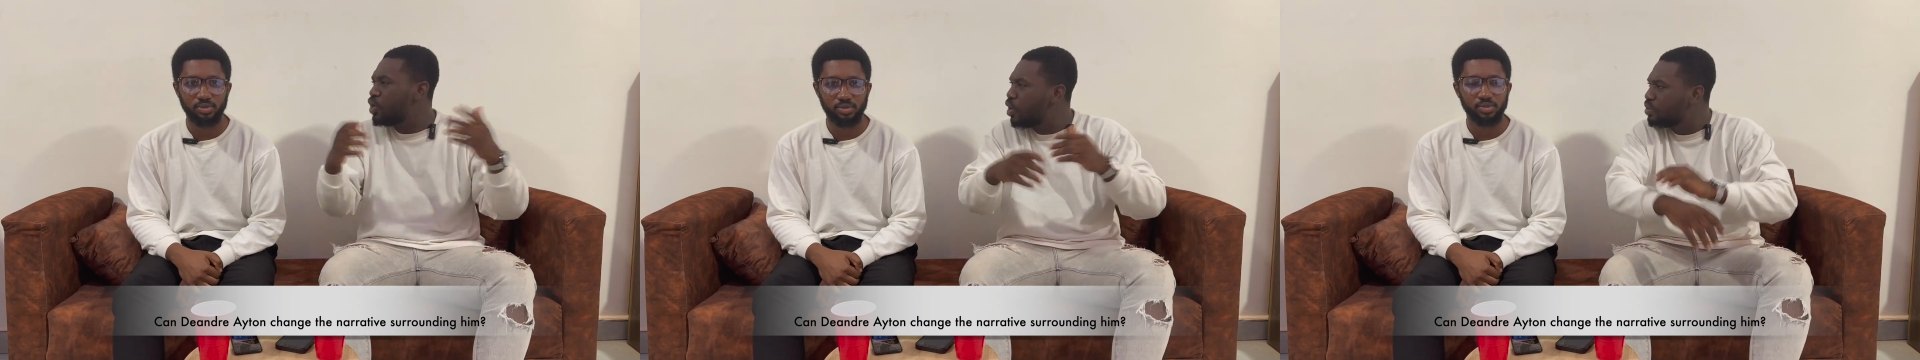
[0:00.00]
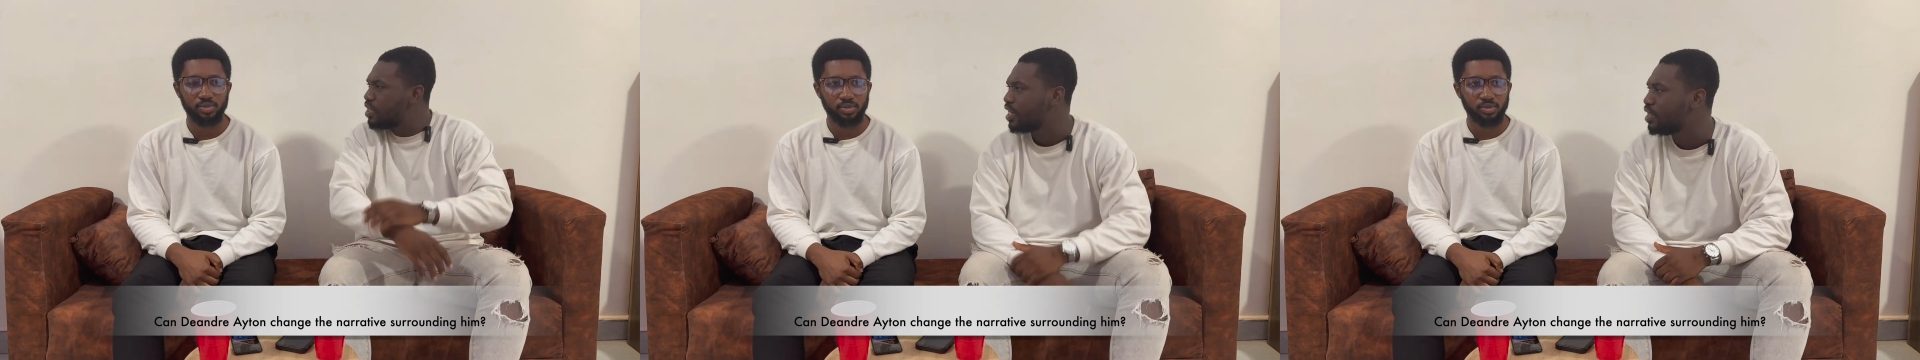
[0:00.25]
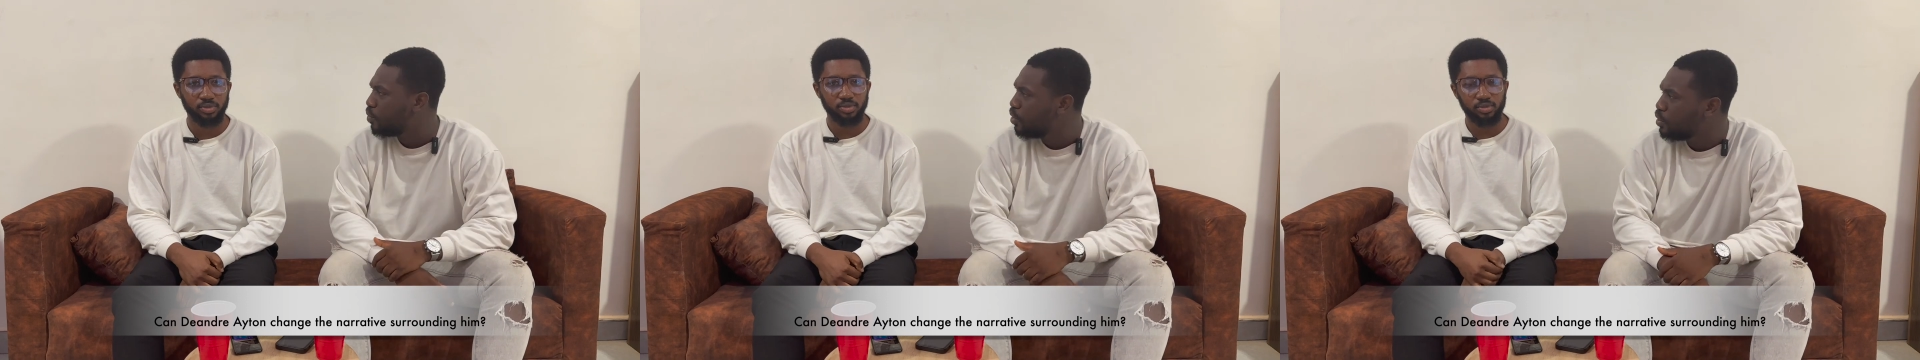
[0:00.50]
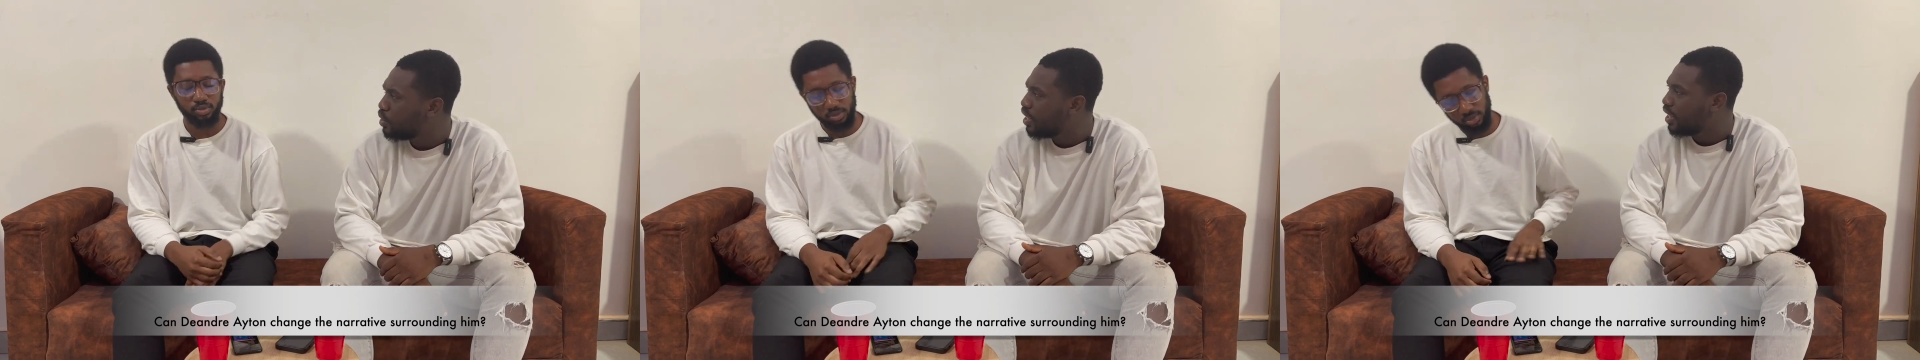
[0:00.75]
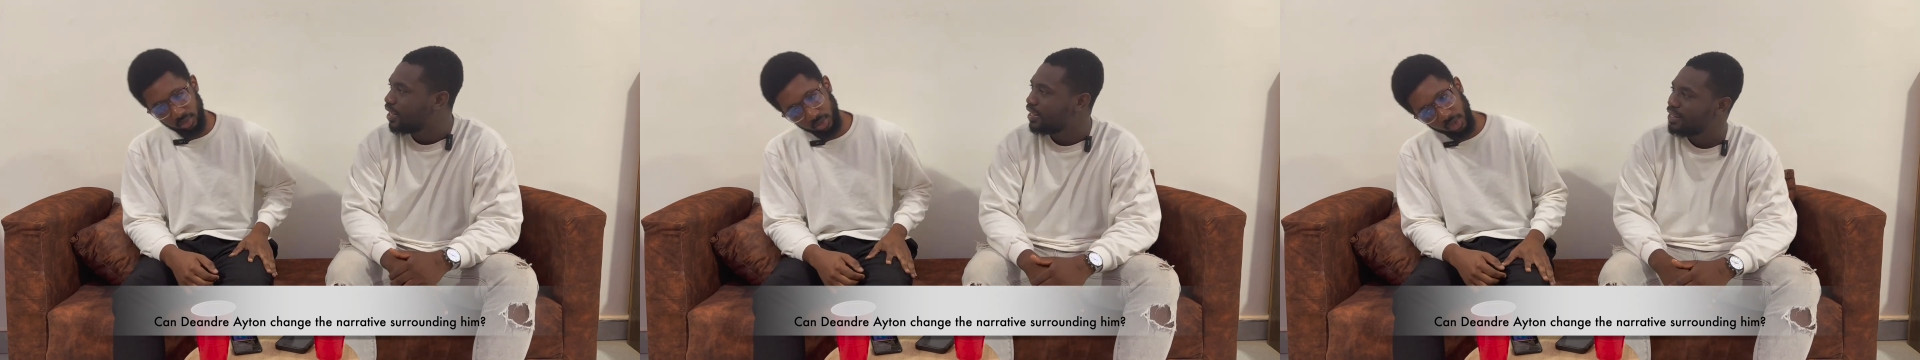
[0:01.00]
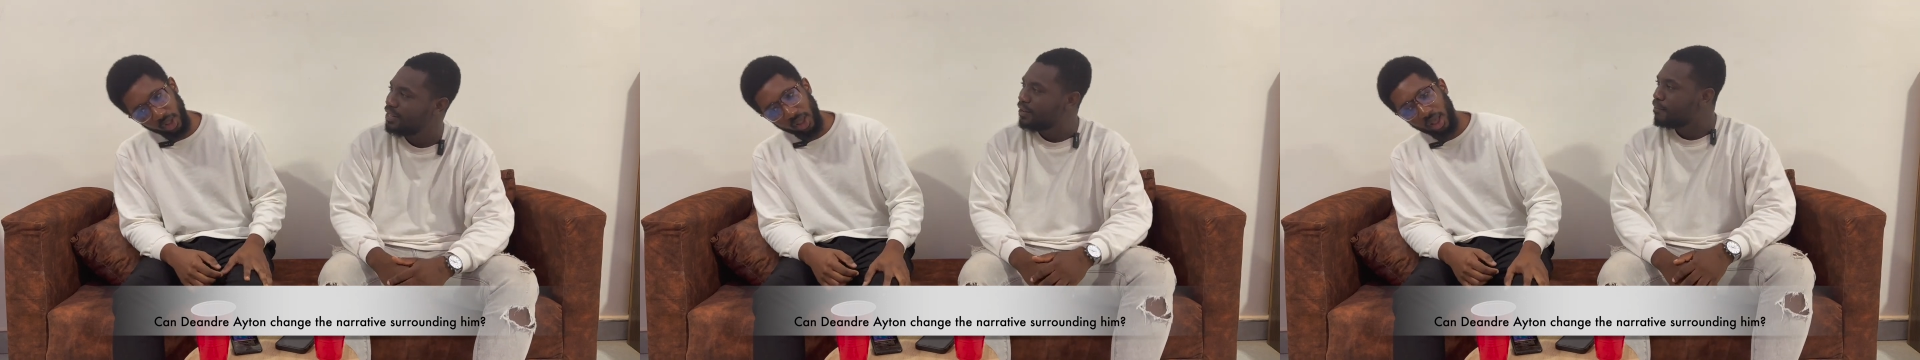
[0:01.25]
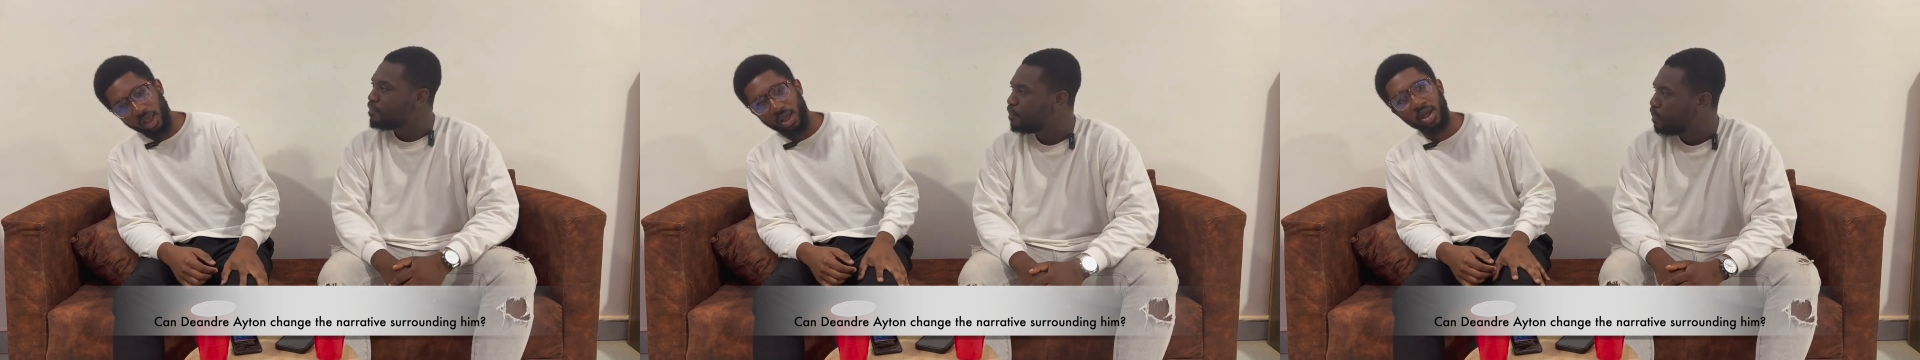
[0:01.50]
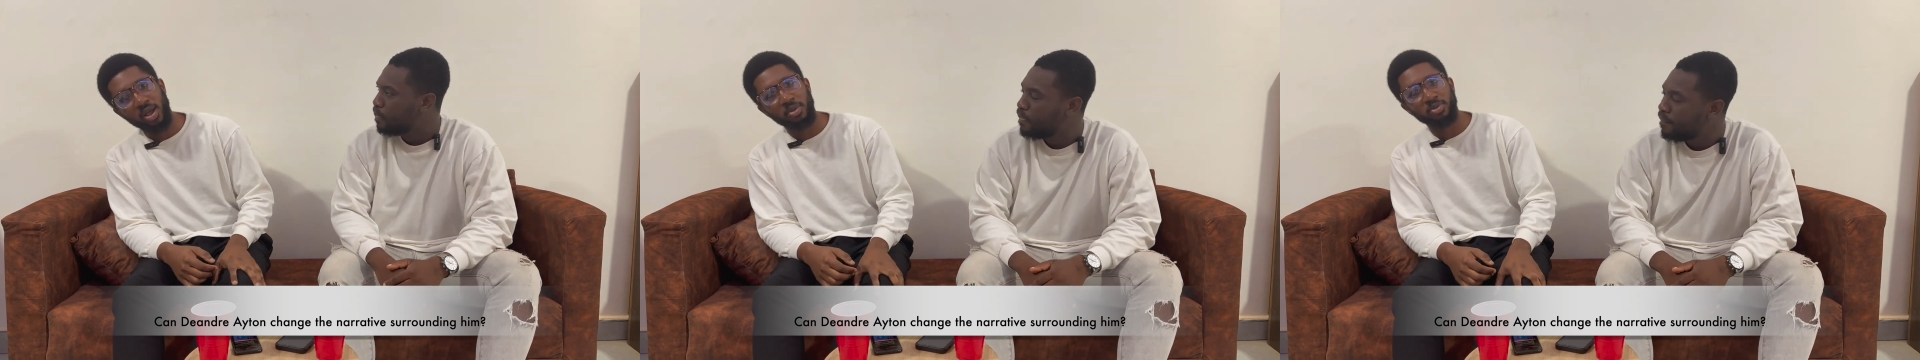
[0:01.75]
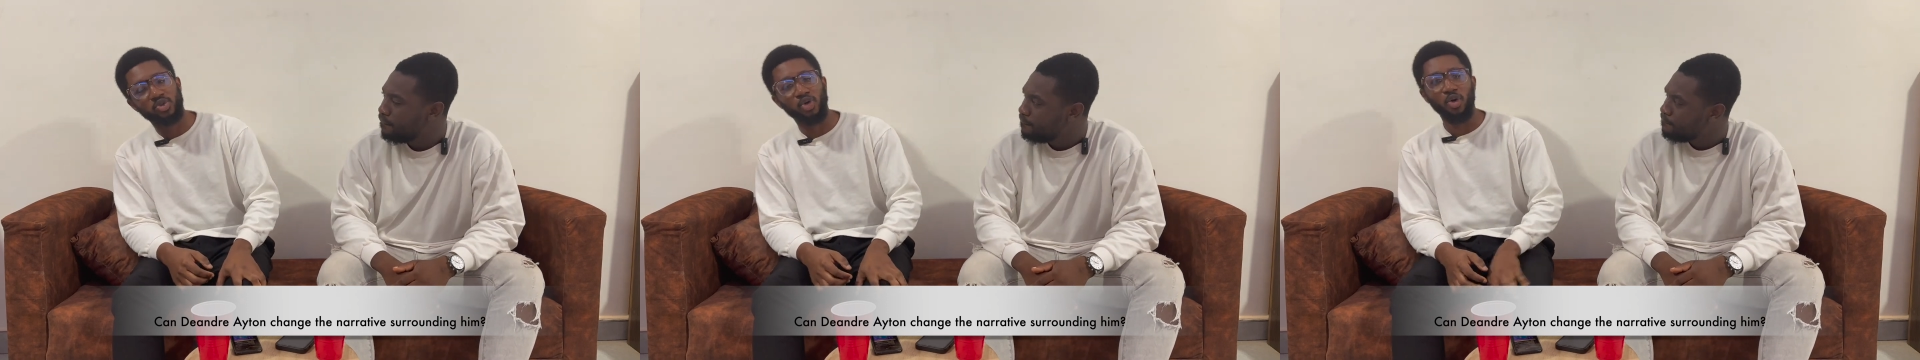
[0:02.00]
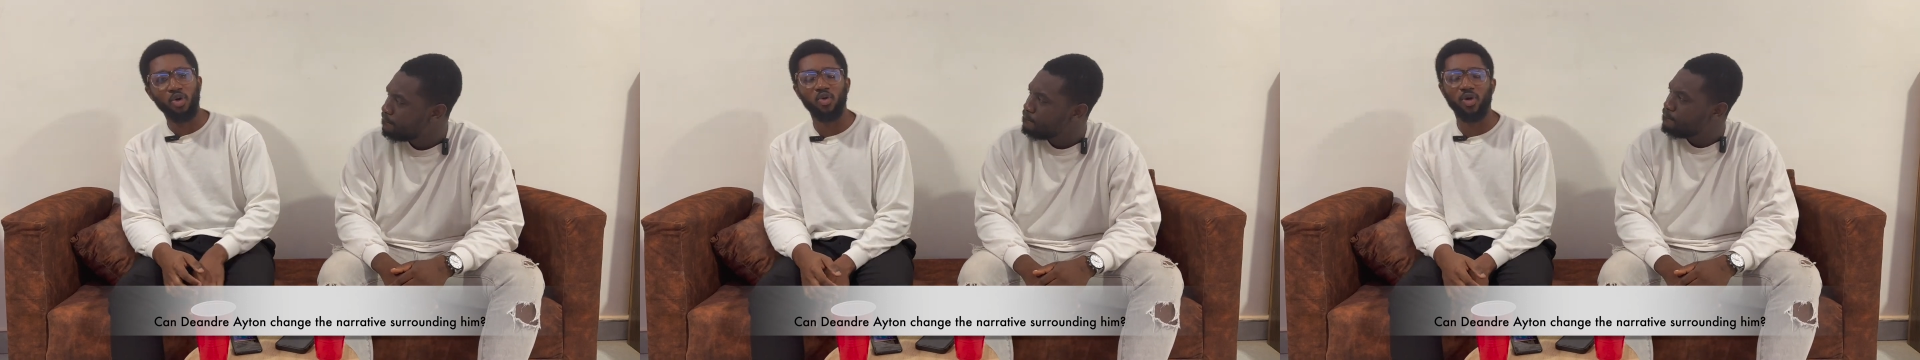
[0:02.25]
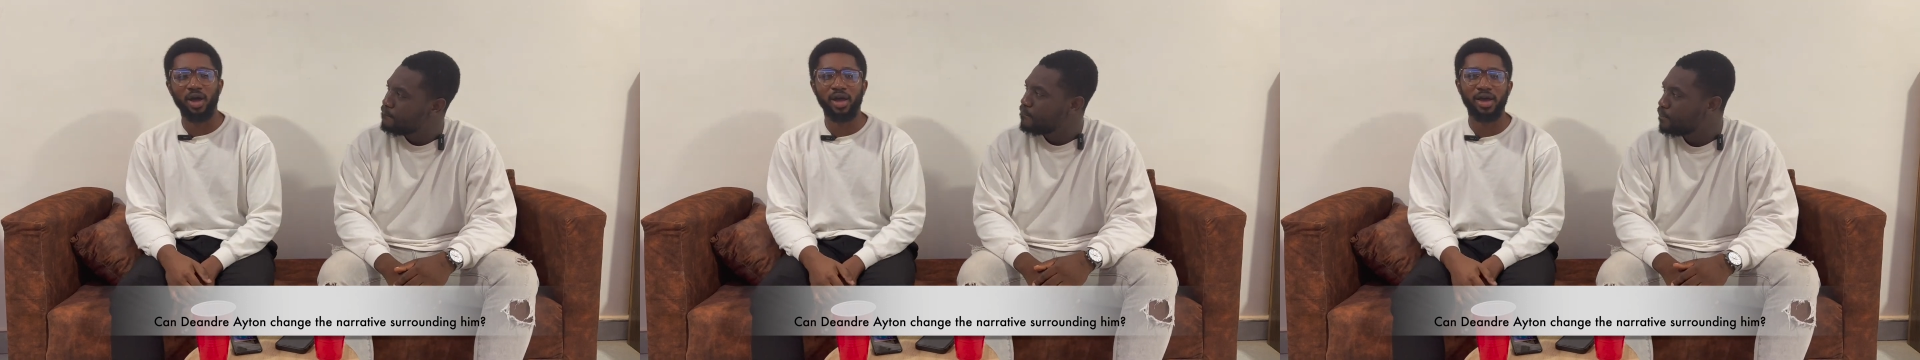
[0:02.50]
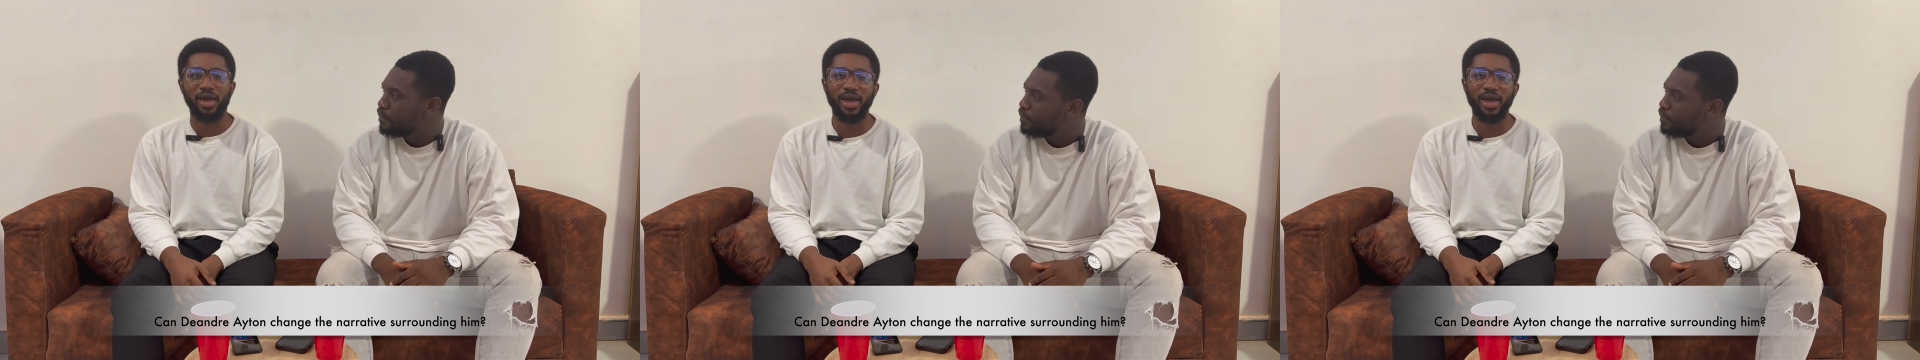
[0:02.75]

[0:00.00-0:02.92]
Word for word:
Speaker 1: Yo, Teddy, what do you think? Um,
Speaker 2: so uh,